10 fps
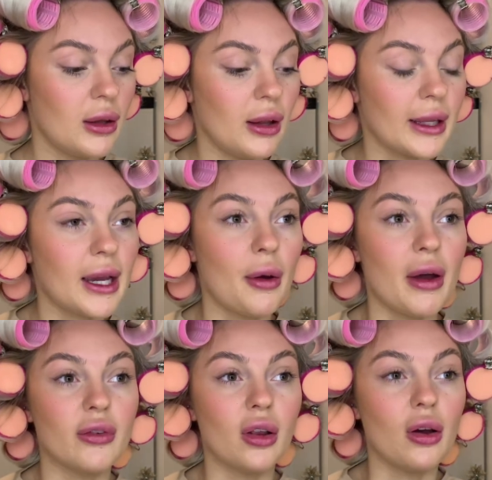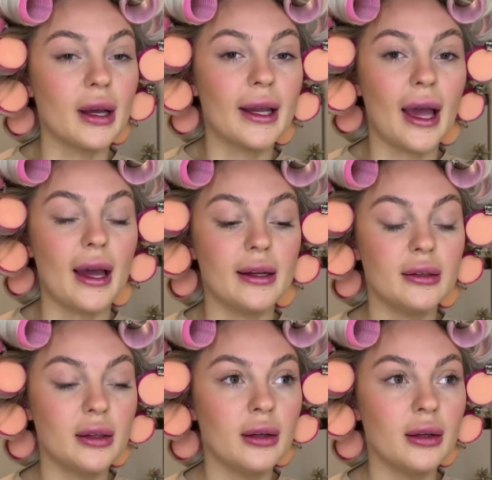like however long I can.